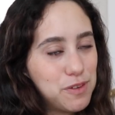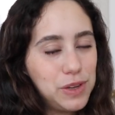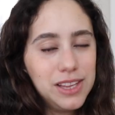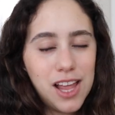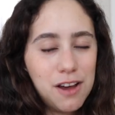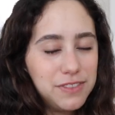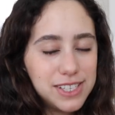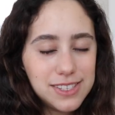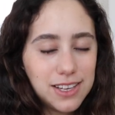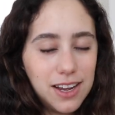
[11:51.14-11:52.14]
We love
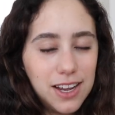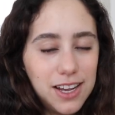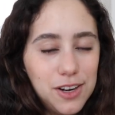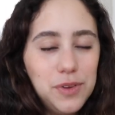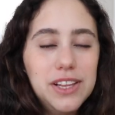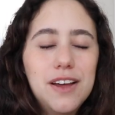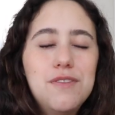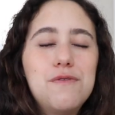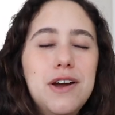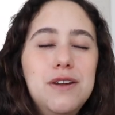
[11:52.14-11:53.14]
the sun, we
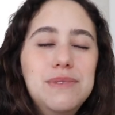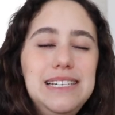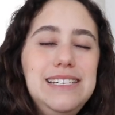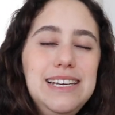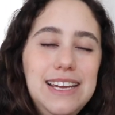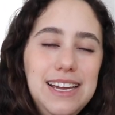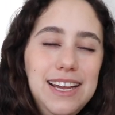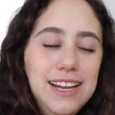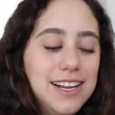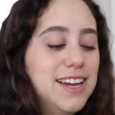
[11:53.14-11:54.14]
love the vitamin
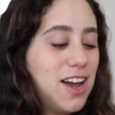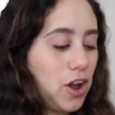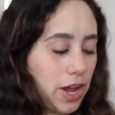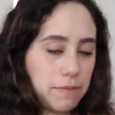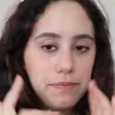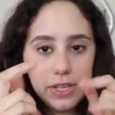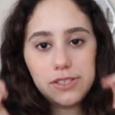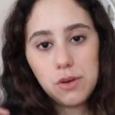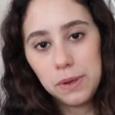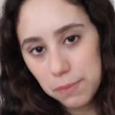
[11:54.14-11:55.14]
D. Okay,
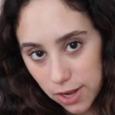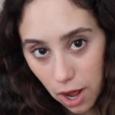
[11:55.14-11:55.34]
let's go make my